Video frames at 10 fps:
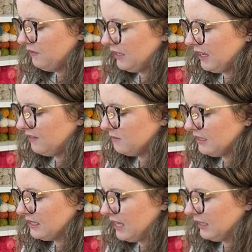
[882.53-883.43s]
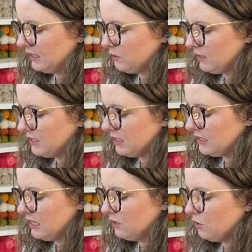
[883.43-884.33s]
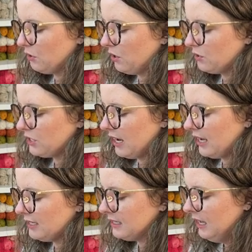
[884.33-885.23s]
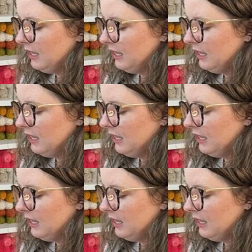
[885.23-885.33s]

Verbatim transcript: It gives me slightly twisted single crochets.